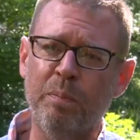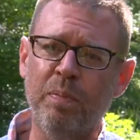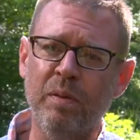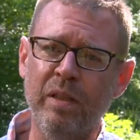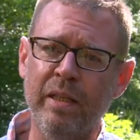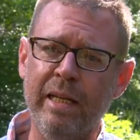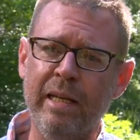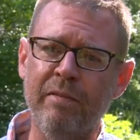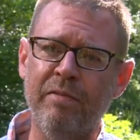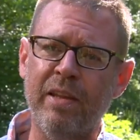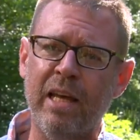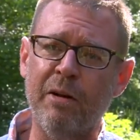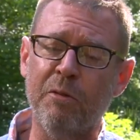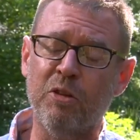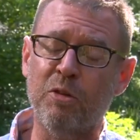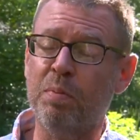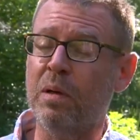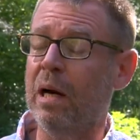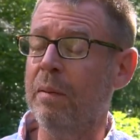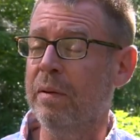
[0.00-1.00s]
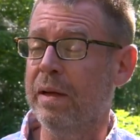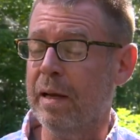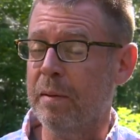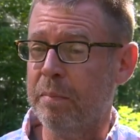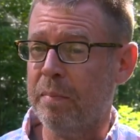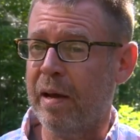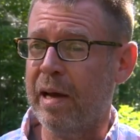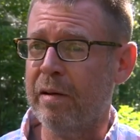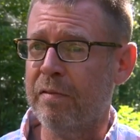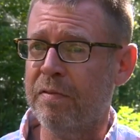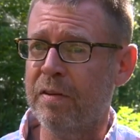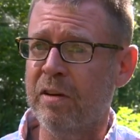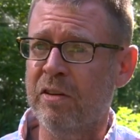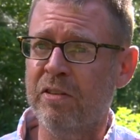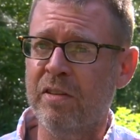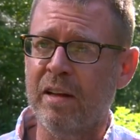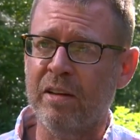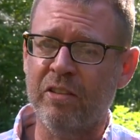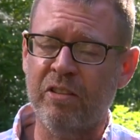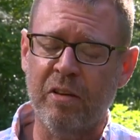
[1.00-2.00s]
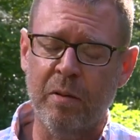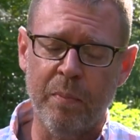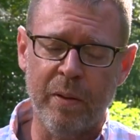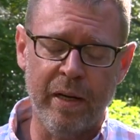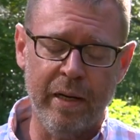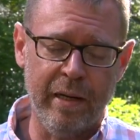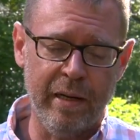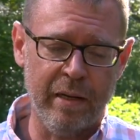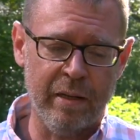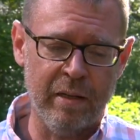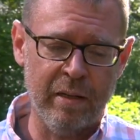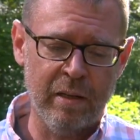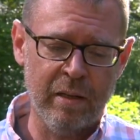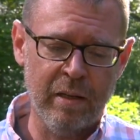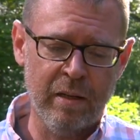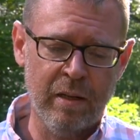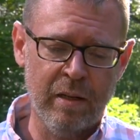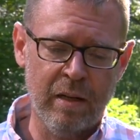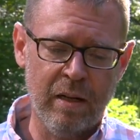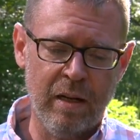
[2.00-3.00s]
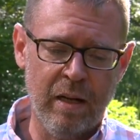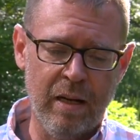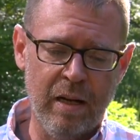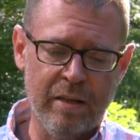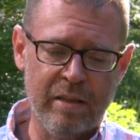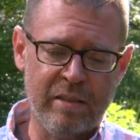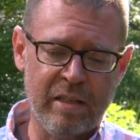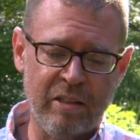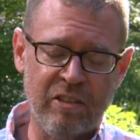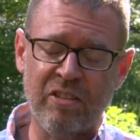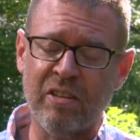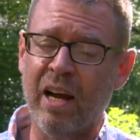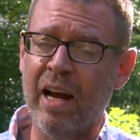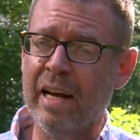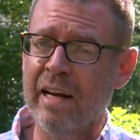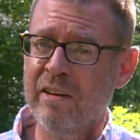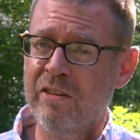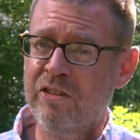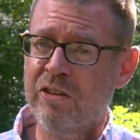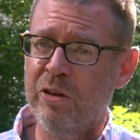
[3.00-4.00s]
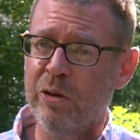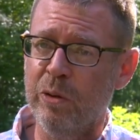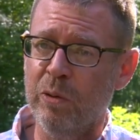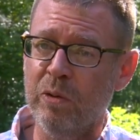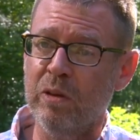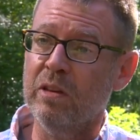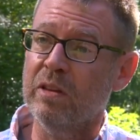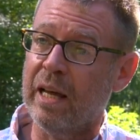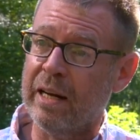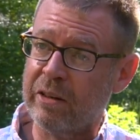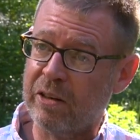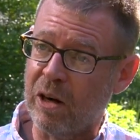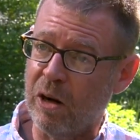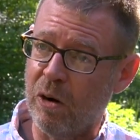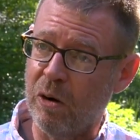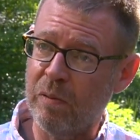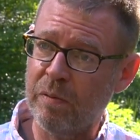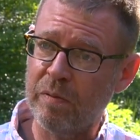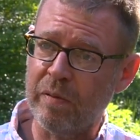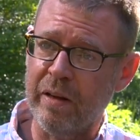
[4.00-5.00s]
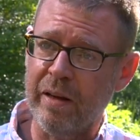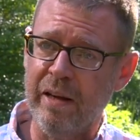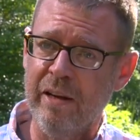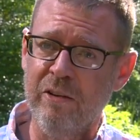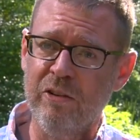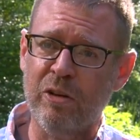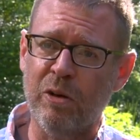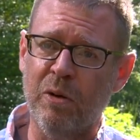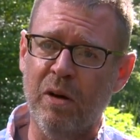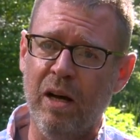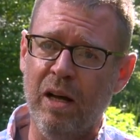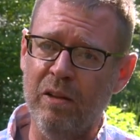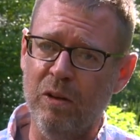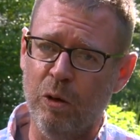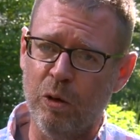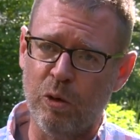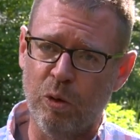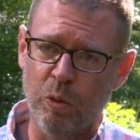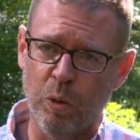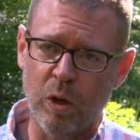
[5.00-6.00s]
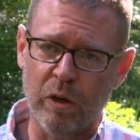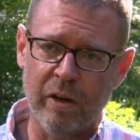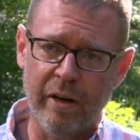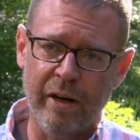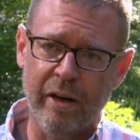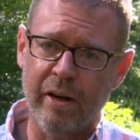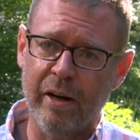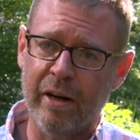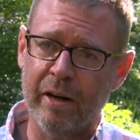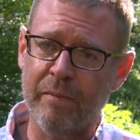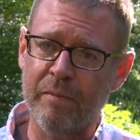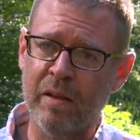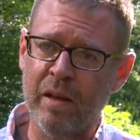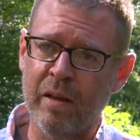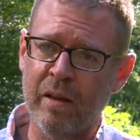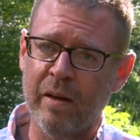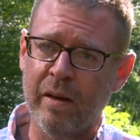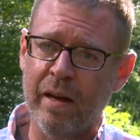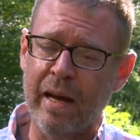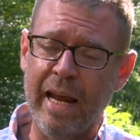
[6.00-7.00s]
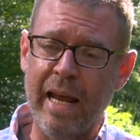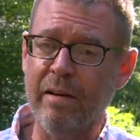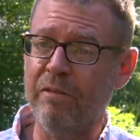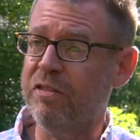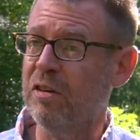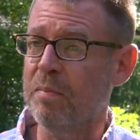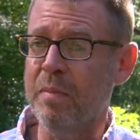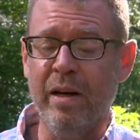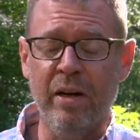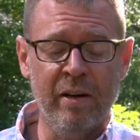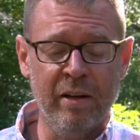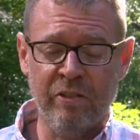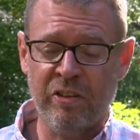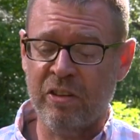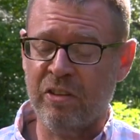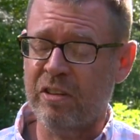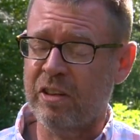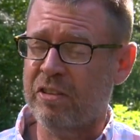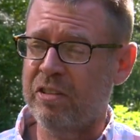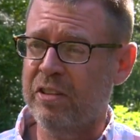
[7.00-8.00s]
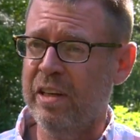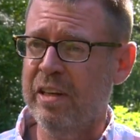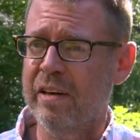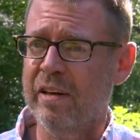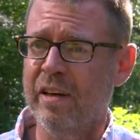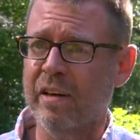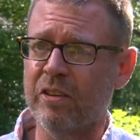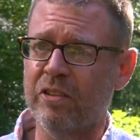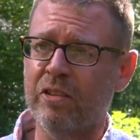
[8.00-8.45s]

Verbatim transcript: believe that it was probably a pet fish that somebody decided to let go into a, a local water area. And from there, it just succeeded and